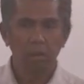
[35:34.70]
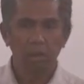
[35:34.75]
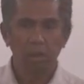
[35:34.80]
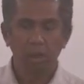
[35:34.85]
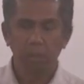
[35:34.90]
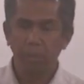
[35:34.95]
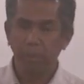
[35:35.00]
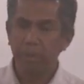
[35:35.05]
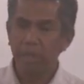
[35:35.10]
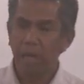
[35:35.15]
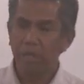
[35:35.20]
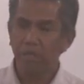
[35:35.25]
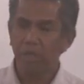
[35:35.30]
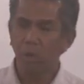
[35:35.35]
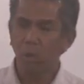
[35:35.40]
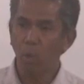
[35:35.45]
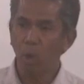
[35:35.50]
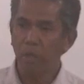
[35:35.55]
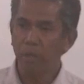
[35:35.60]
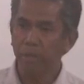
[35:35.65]
If he
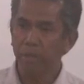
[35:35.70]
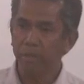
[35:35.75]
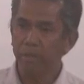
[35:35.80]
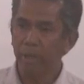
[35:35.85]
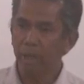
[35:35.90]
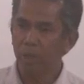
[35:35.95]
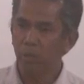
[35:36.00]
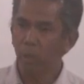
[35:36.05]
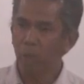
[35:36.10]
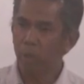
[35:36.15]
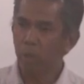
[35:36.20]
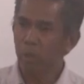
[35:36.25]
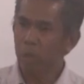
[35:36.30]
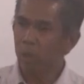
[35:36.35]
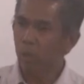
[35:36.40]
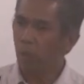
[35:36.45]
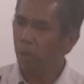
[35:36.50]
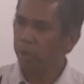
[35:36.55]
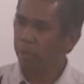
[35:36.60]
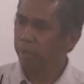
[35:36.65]
doesn't want it, then why will
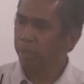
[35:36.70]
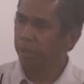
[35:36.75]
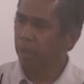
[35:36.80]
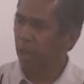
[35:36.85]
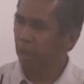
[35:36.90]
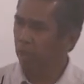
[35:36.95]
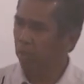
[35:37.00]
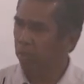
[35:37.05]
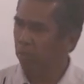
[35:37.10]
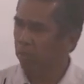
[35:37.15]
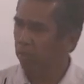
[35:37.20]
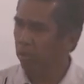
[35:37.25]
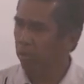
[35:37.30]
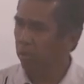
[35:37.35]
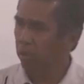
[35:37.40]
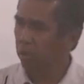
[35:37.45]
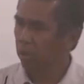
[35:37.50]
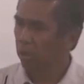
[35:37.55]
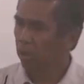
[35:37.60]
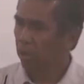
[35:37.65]
he want it now?
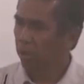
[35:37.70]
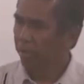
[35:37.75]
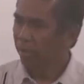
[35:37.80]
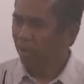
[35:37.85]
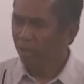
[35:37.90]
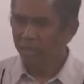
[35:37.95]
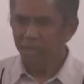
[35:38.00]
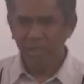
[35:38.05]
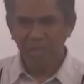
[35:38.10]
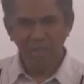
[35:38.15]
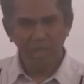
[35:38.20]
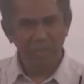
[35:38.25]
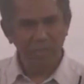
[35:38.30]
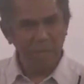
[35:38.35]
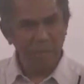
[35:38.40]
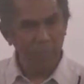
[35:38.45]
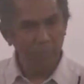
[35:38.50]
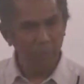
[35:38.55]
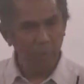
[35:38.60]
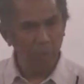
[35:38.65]
Really, this is a
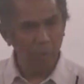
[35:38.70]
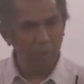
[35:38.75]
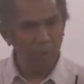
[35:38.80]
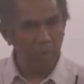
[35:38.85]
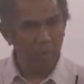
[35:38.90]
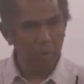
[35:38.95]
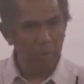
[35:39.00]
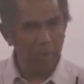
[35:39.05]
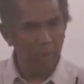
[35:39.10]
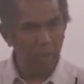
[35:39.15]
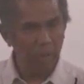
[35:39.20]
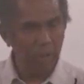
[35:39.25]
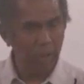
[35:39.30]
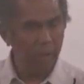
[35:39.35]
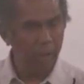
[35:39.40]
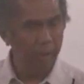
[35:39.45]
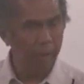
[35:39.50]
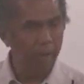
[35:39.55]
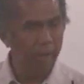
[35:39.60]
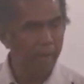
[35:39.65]

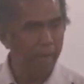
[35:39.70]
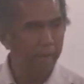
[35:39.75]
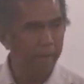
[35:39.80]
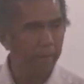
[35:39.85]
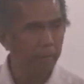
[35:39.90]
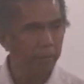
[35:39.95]
simple